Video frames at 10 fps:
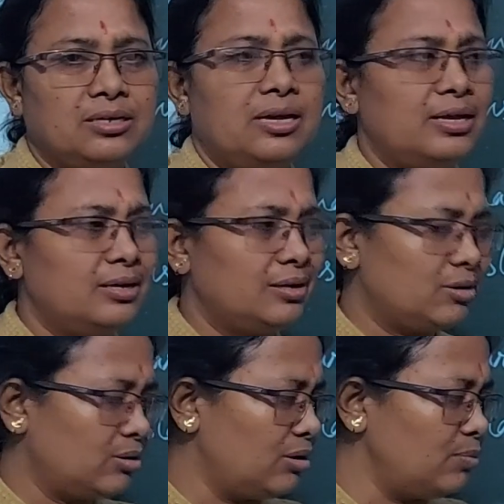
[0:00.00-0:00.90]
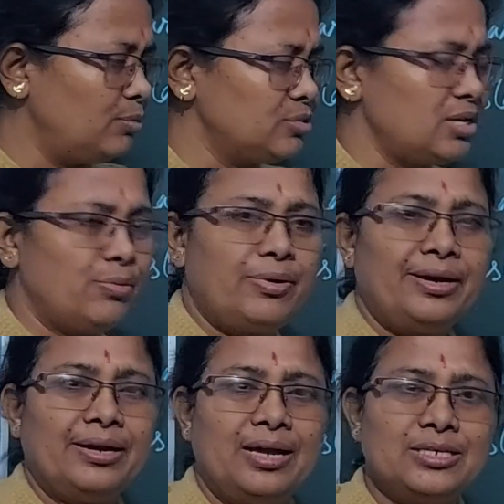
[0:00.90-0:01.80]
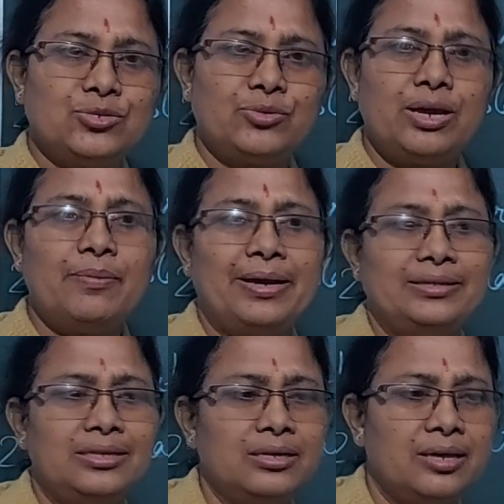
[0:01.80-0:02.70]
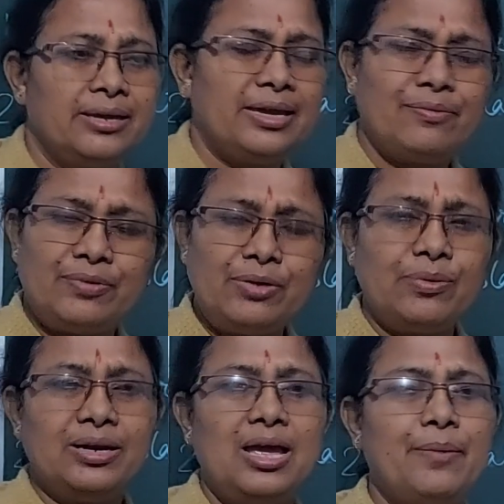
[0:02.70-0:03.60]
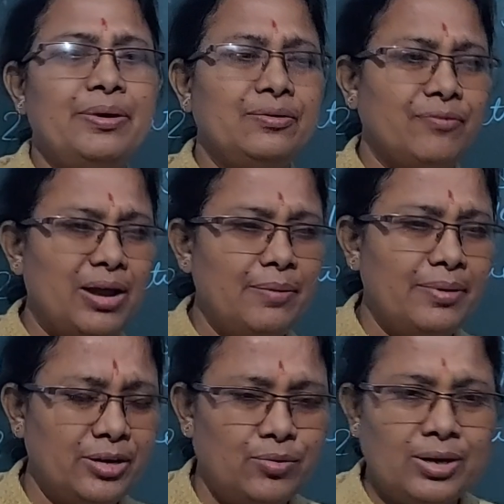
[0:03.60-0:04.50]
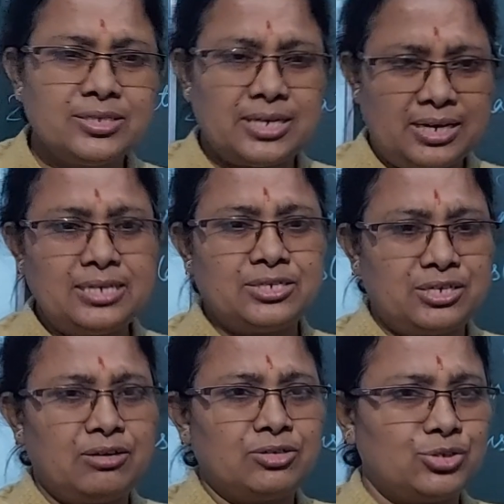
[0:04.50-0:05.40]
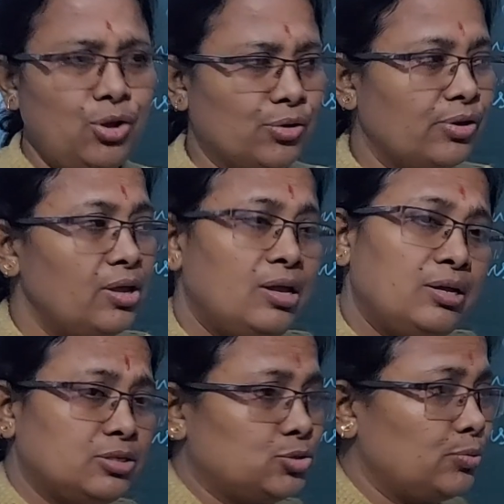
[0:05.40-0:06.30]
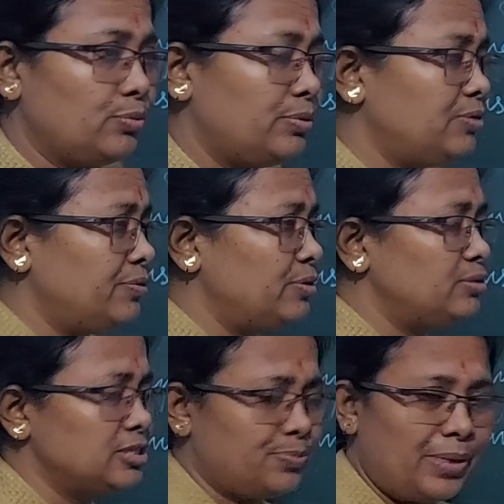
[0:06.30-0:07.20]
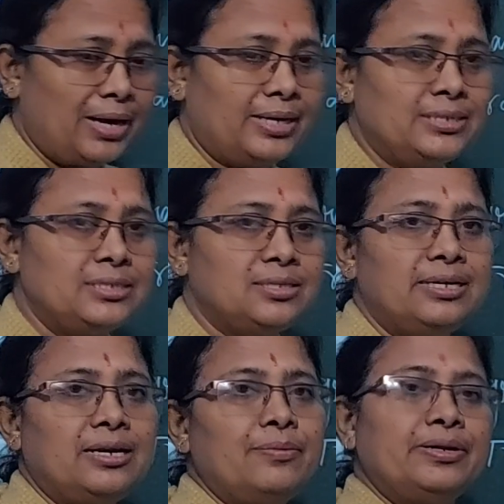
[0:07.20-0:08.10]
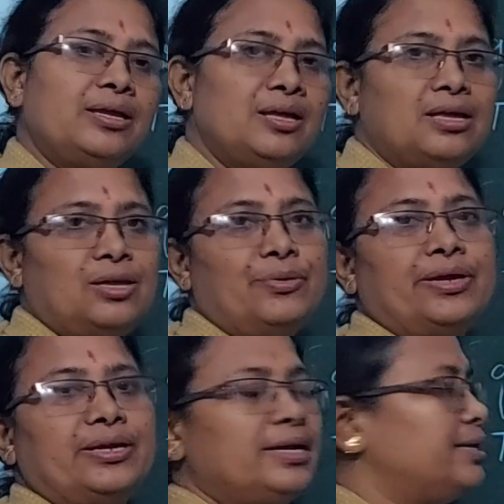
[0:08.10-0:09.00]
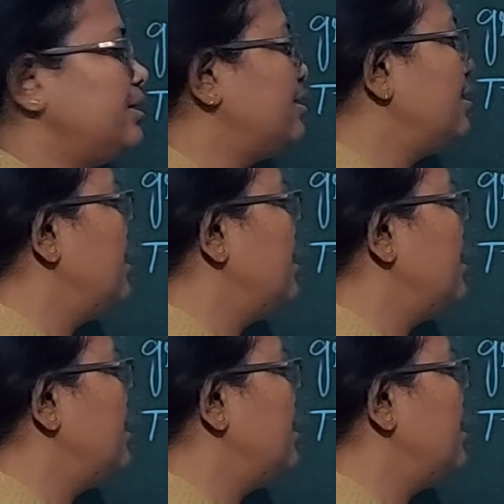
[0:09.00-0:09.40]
And almost now we are in class 12, I think everyone having 500 words at least in your stock. So if you just practice this little bit, you can get it.